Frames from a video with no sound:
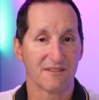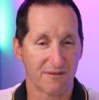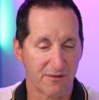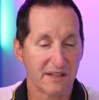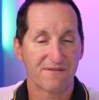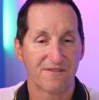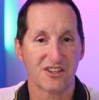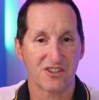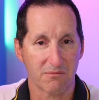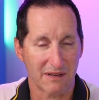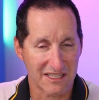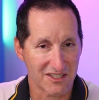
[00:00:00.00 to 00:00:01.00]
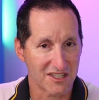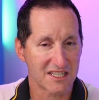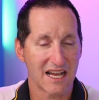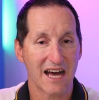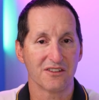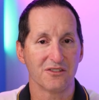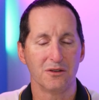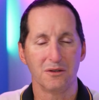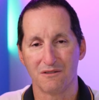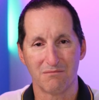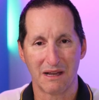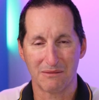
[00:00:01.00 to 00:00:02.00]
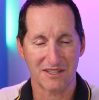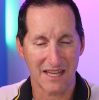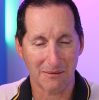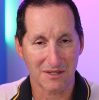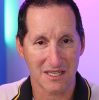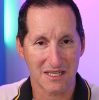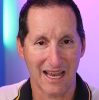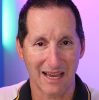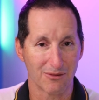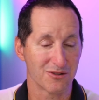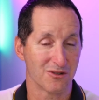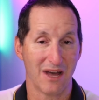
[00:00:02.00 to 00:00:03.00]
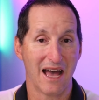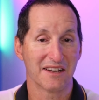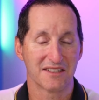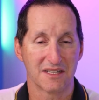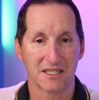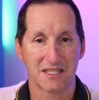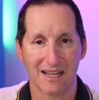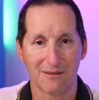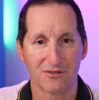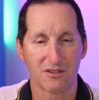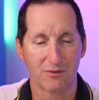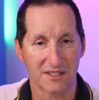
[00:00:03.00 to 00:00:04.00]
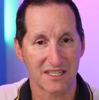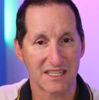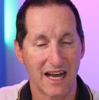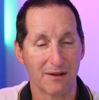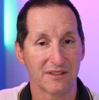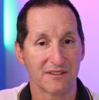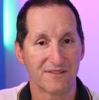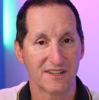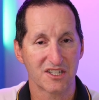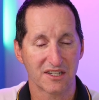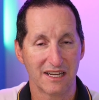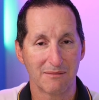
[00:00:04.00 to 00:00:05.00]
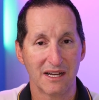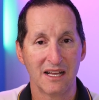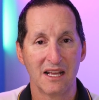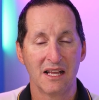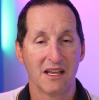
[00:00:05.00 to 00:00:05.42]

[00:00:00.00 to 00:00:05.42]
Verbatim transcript: refresh it, basically start anew, you've maybe damaged the tables or added to the tables, you want to start with a fresh schema.